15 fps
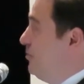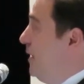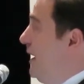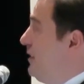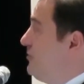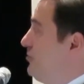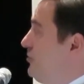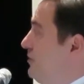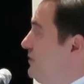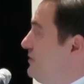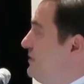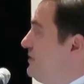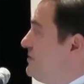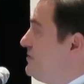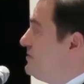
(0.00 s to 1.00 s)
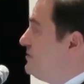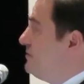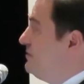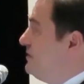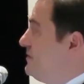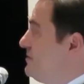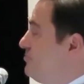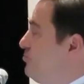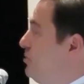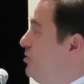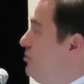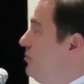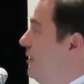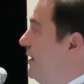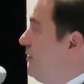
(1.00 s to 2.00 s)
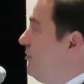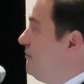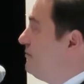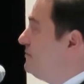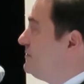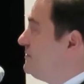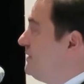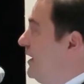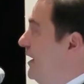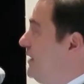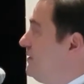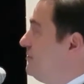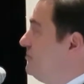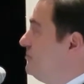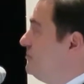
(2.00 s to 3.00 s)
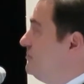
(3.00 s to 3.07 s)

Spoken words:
By doing this blue arrow side,